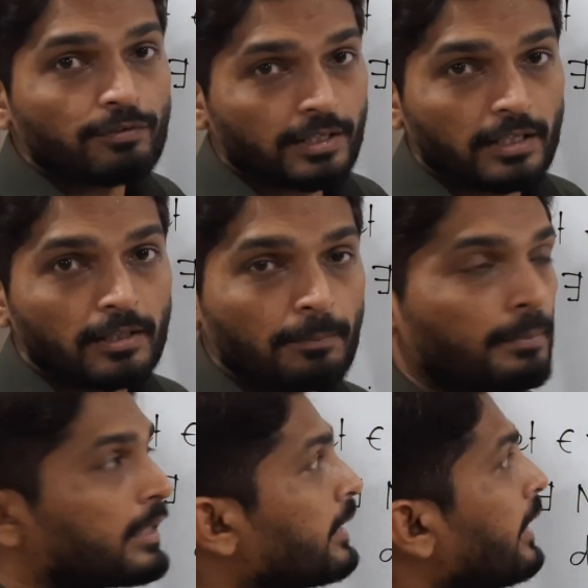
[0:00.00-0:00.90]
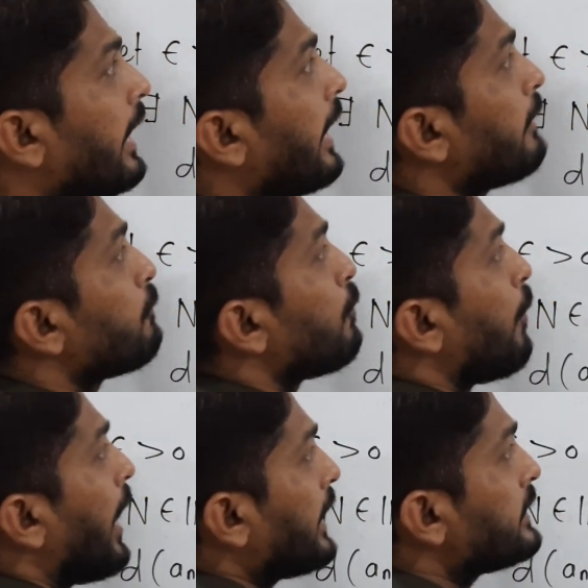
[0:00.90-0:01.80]
of real number and
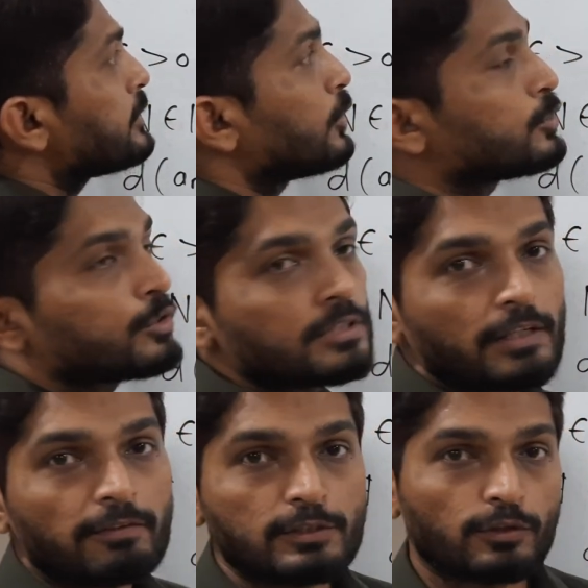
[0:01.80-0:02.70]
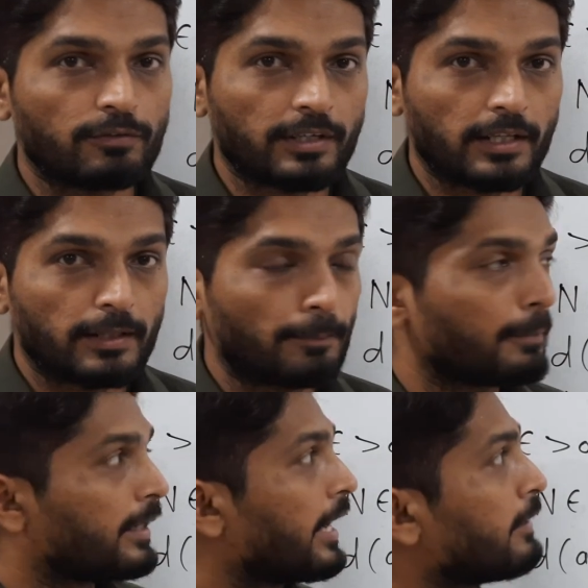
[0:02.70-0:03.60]
Yn is also a sequence of real
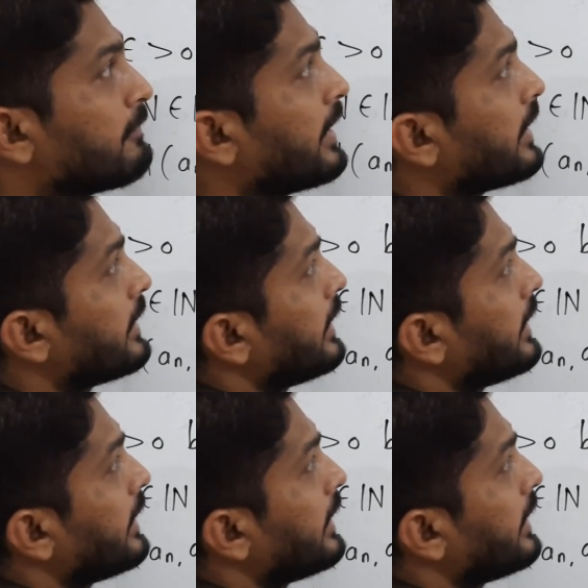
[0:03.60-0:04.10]
number. And we are